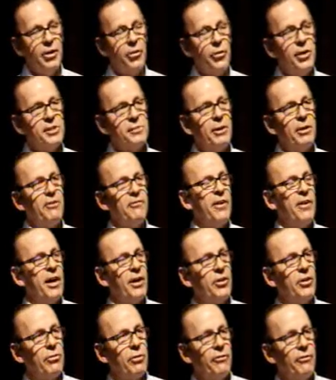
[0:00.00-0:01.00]
increased by a
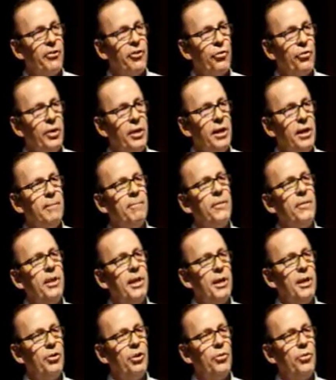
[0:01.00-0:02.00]
factor of 3
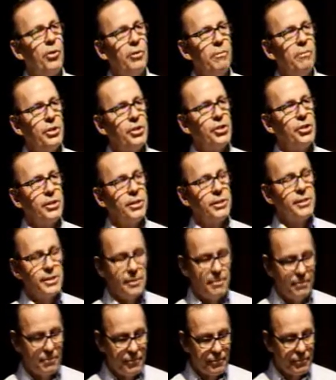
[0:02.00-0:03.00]
the N2O
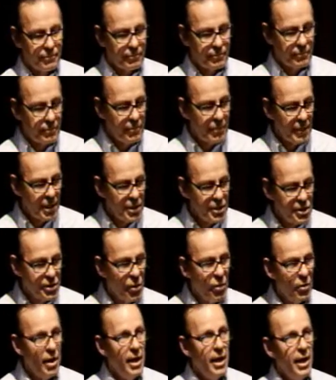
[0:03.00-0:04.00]
emissions.
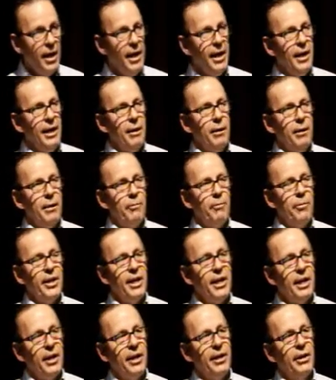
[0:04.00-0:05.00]
So
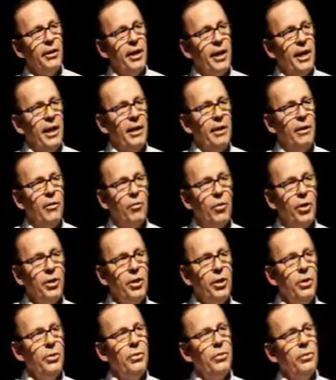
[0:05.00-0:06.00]
pretty clearly,
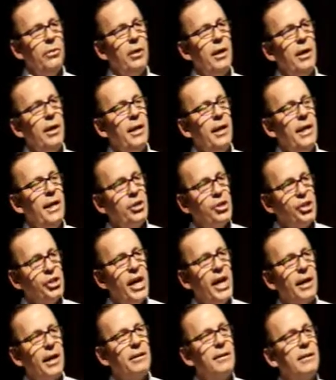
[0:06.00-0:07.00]
when you
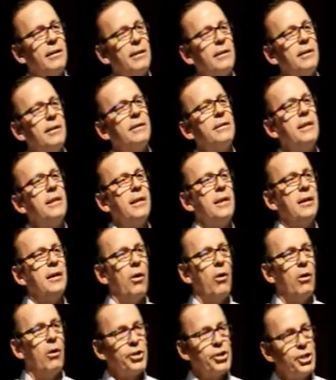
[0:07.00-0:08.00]
inject
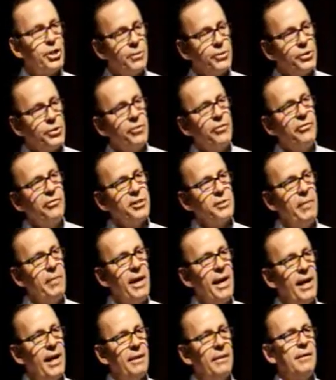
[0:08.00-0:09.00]
or subsurface
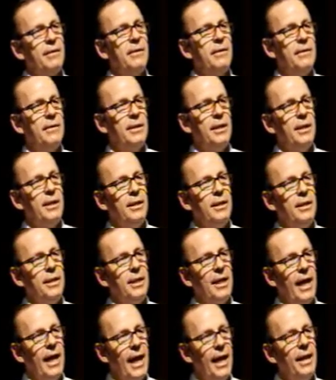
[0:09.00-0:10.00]
band
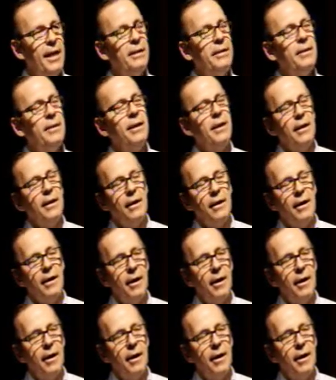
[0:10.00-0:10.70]
the N